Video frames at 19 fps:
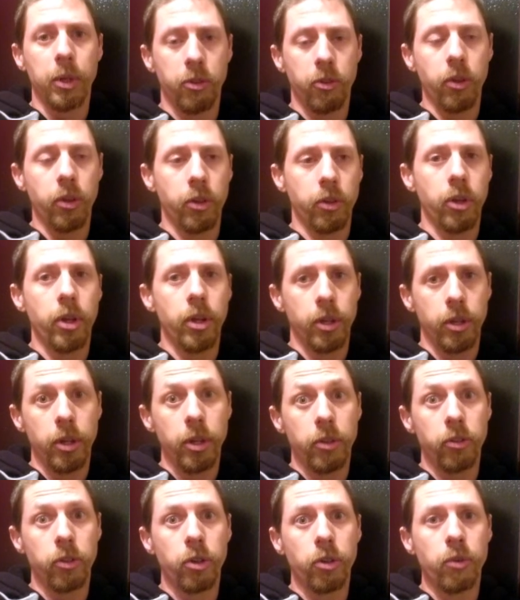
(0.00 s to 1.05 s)
It's
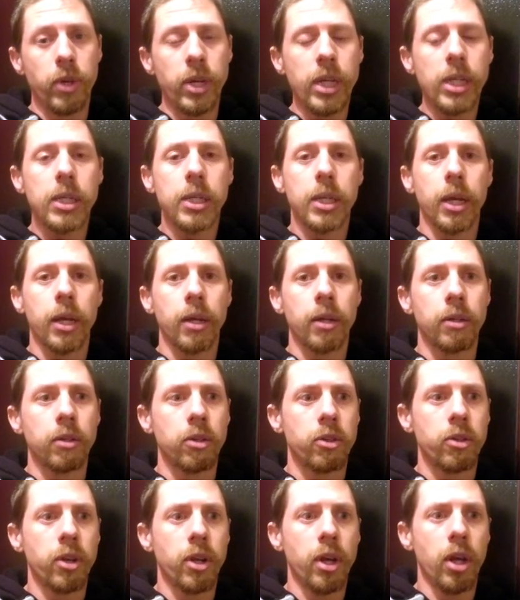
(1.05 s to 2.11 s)
a good read
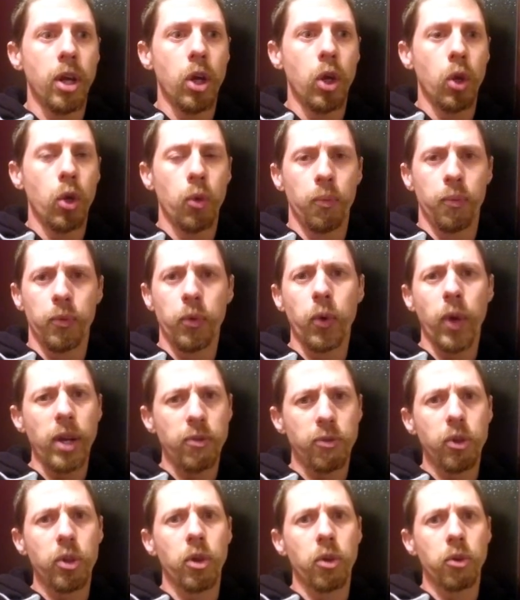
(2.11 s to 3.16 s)
and great
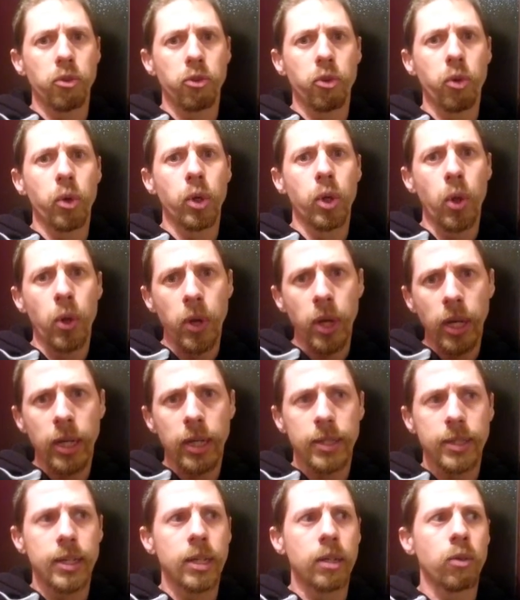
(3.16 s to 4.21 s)
for those who are learning
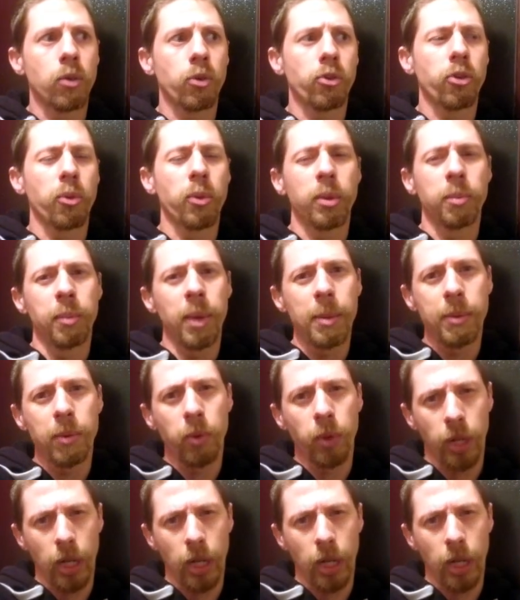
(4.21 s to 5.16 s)
kata and also maybe want to